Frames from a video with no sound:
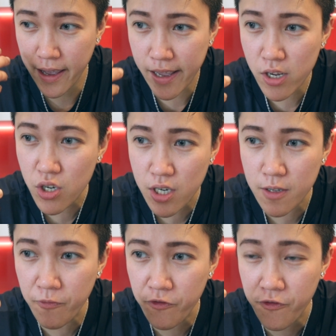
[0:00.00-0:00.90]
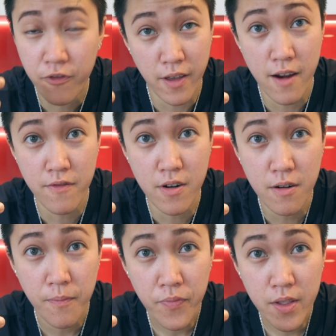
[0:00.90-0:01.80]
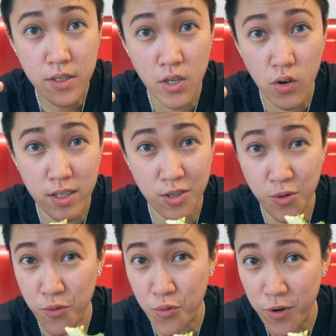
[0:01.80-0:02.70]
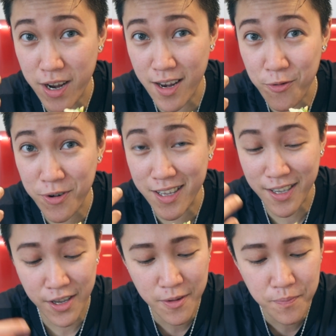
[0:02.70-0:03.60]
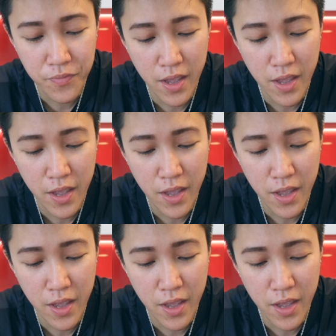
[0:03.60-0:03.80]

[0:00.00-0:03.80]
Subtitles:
Asian flavor. So it's really, really good.